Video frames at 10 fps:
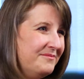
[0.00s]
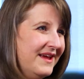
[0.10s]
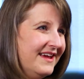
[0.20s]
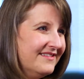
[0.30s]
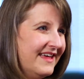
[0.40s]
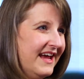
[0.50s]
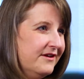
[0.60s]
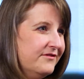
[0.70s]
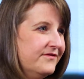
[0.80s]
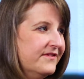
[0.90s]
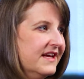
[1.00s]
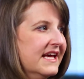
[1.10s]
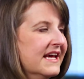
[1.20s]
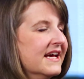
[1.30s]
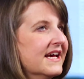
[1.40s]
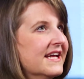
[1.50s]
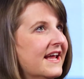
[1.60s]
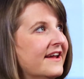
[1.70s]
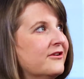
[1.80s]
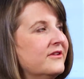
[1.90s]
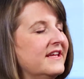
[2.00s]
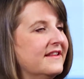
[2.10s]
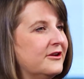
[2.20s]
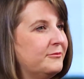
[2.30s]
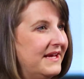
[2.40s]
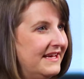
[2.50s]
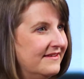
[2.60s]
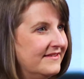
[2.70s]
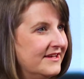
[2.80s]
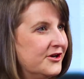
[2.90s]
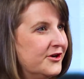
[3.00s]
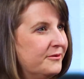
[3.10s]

make life not only a little bit easier,